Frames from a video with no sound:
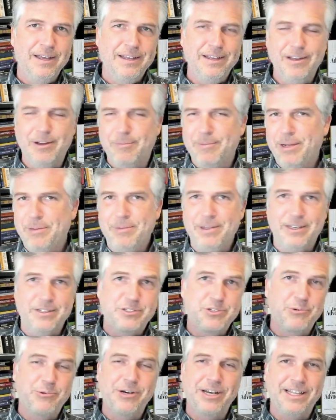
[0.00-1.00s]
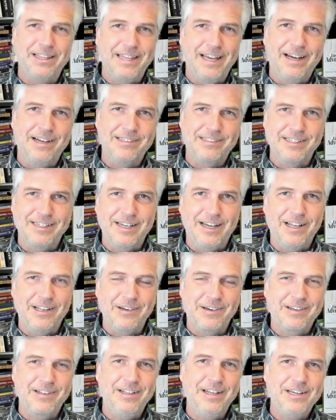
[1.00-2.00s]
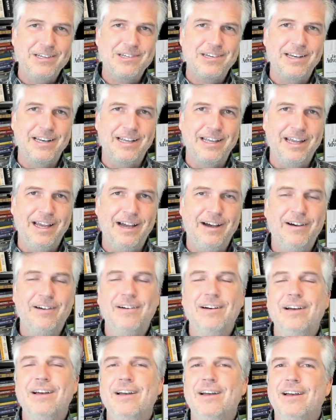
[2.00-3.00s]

You know, maybe a twenty thousand dollar collection account.